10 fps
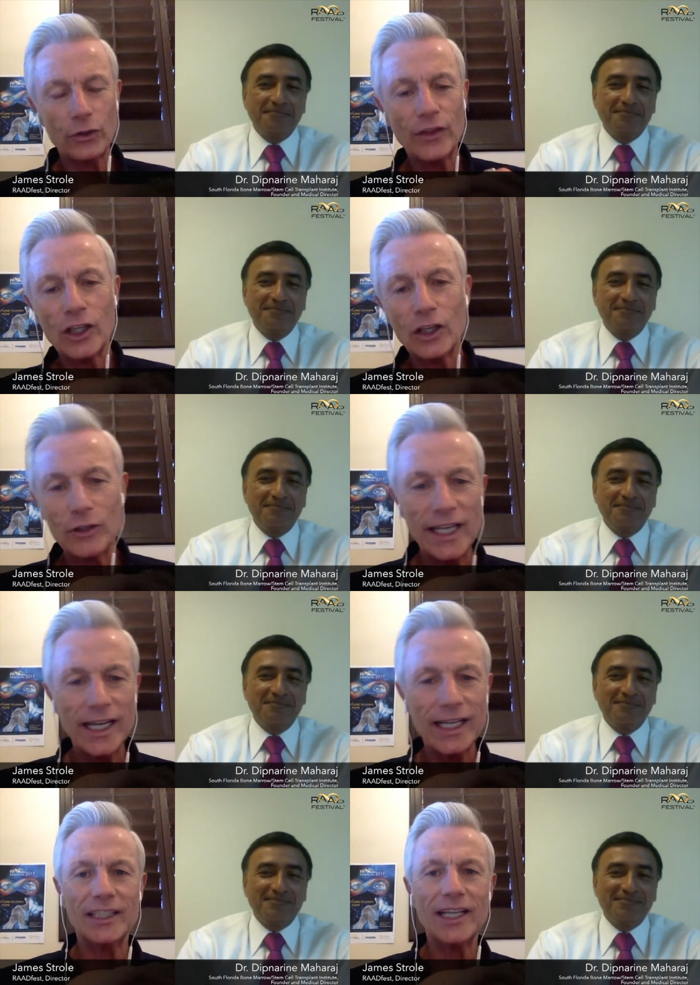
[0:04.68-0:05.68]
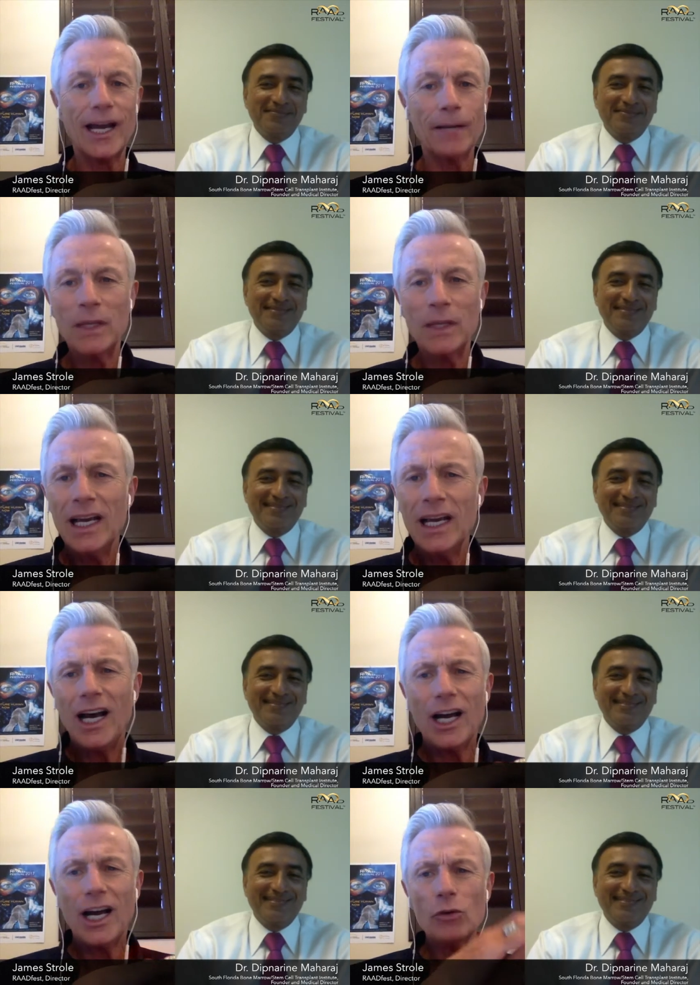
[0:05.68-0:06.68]
Speaker 1: you. Thank you for taking the time.
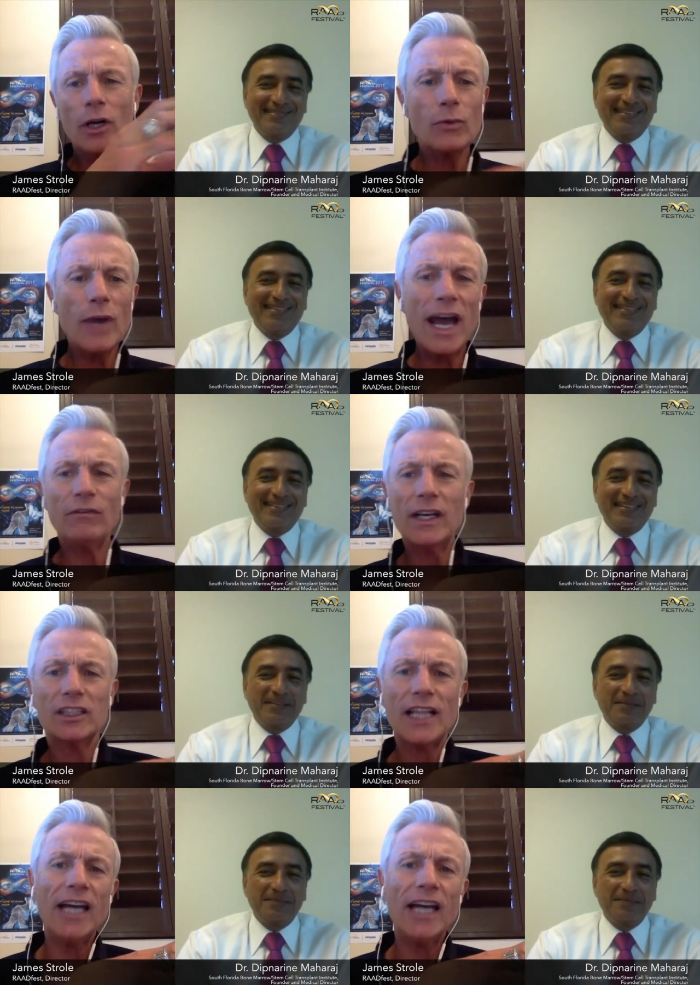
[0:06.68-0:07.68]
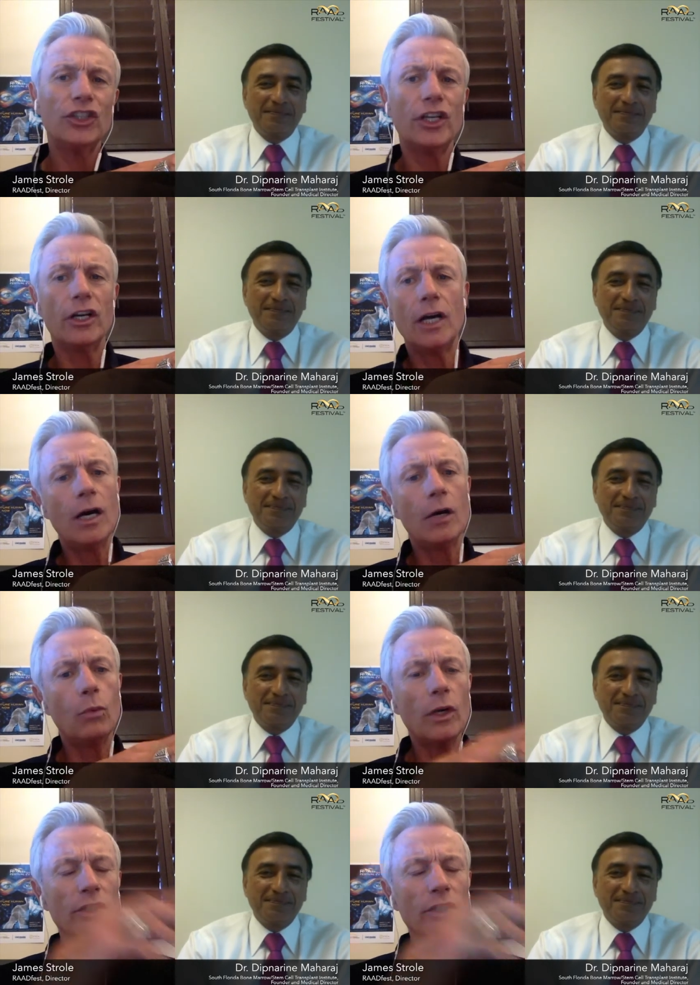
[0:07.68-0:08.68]
Uh, you were at RAADfest last year. Uh,
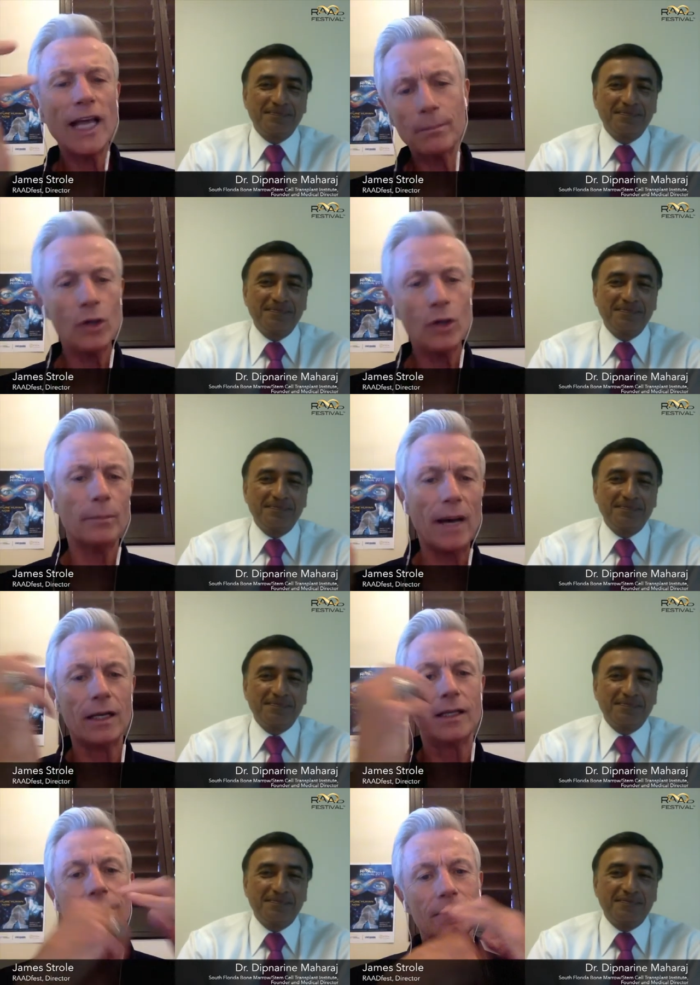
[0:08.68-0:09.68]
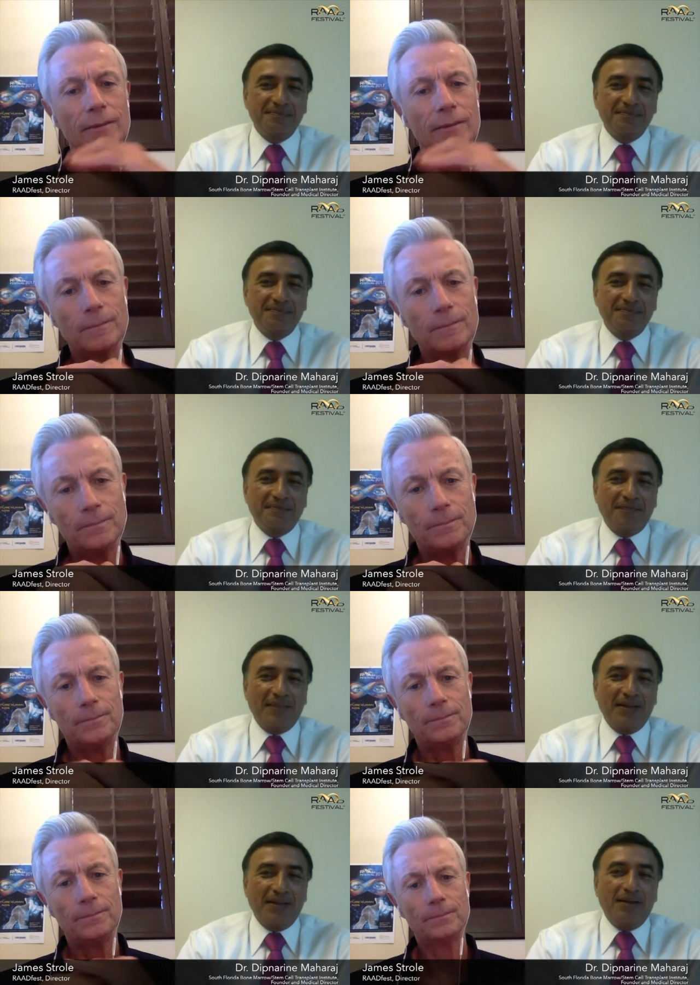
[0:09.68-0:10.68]
what did you like most about it?
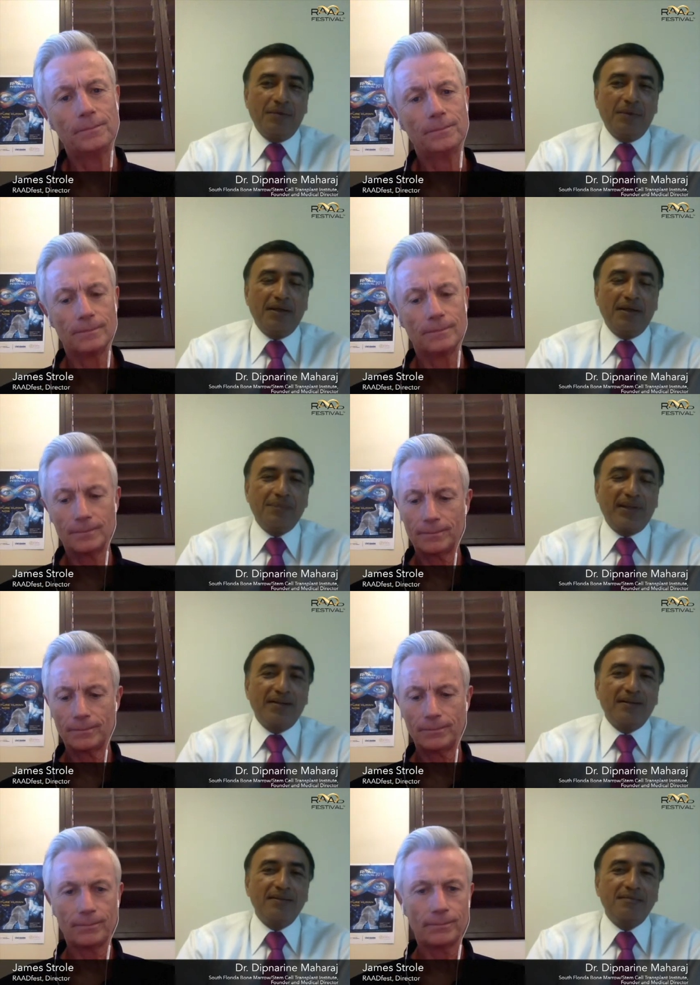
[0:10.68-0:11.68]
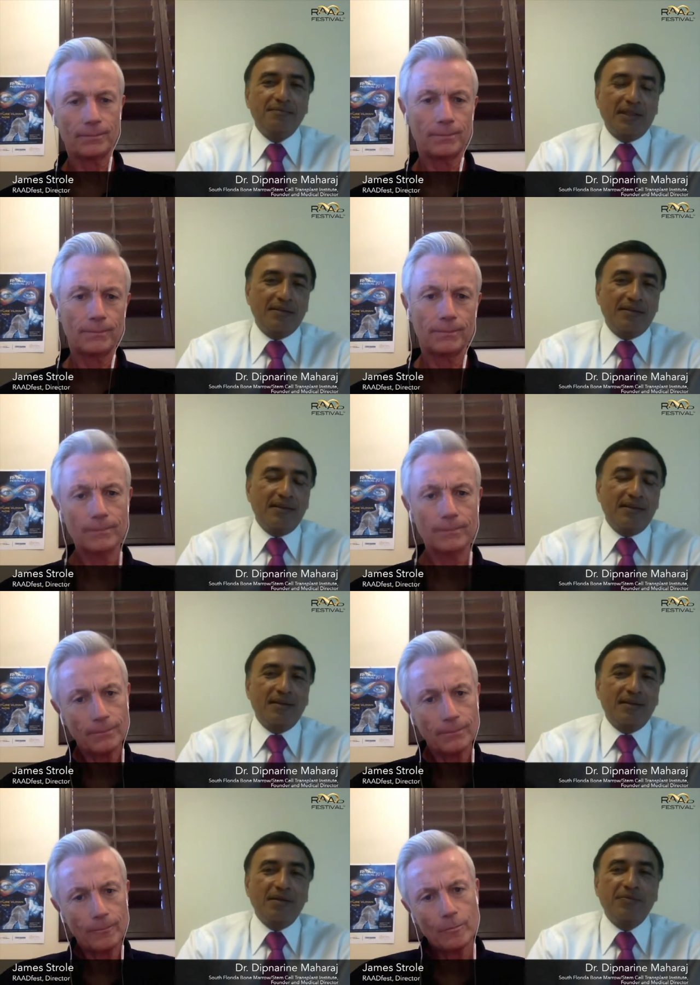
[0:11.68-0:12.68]
Speaker 2: Well, I, I think that
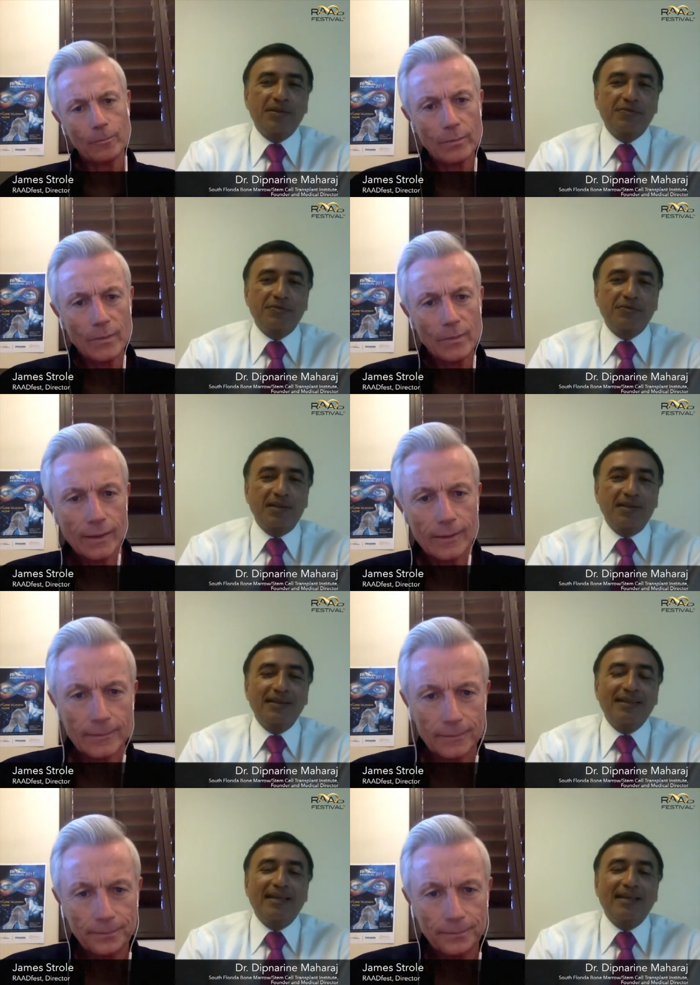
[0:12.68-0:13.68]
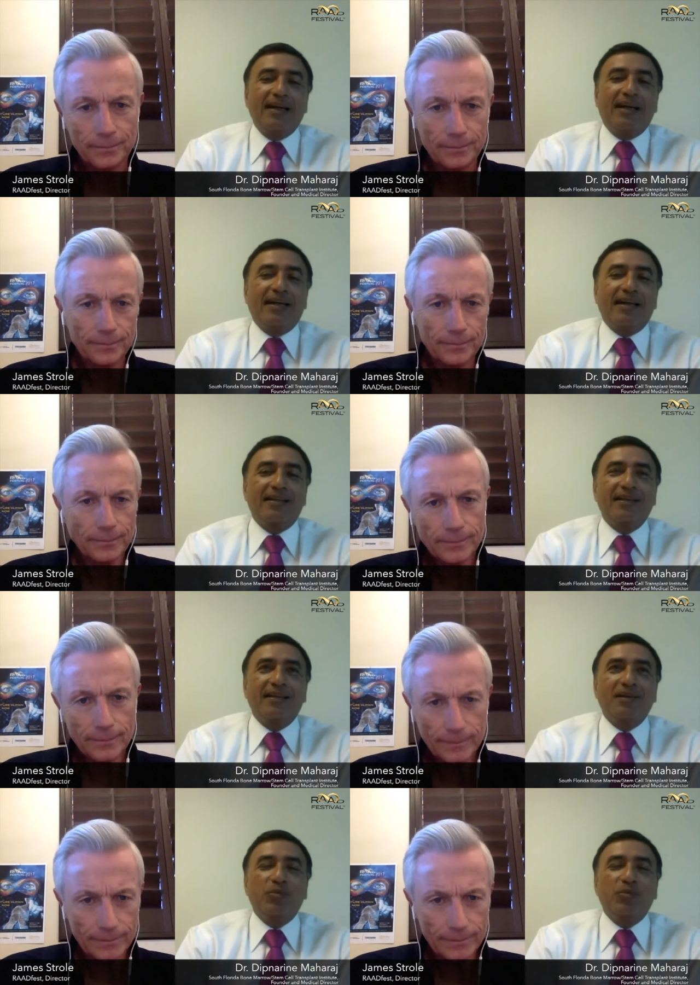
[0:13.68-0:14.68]
the, the, the, the
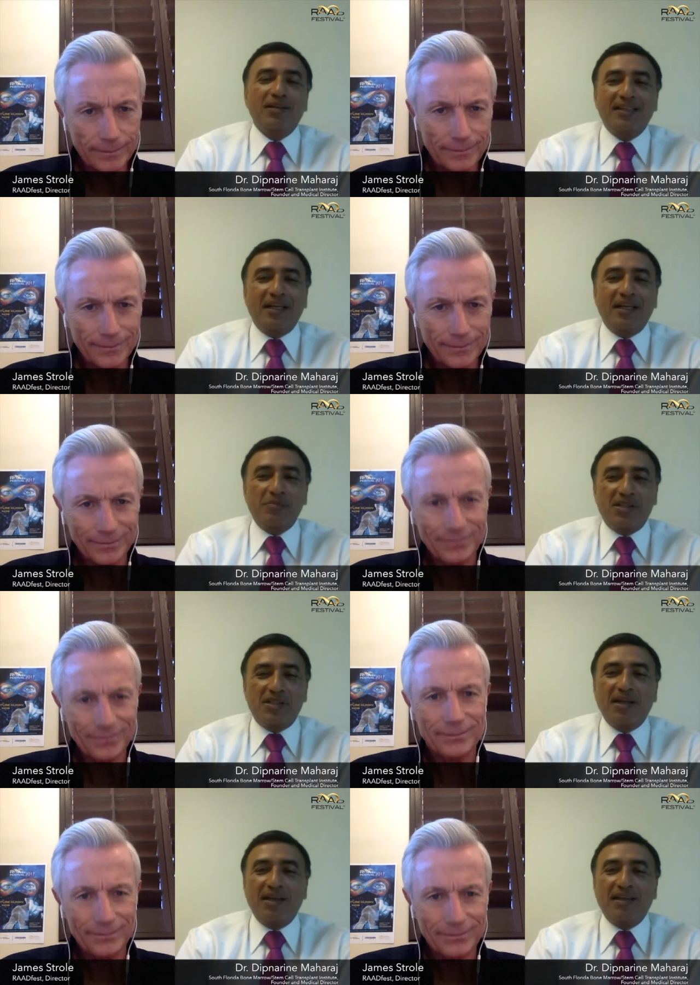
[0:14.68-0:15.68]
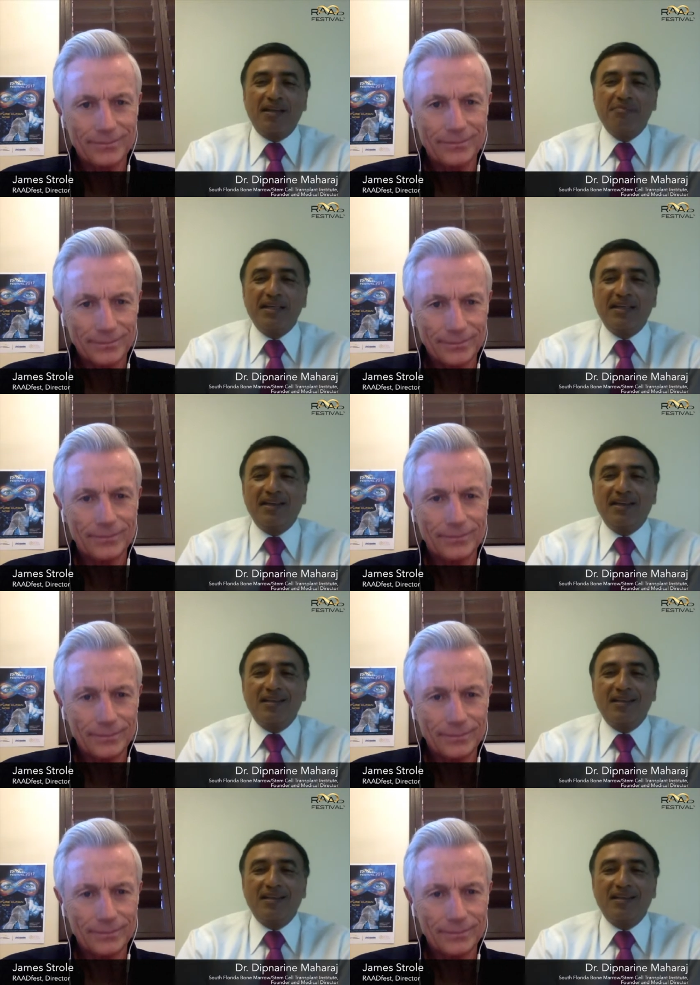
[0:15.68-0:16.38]
word that comes to mind immediately is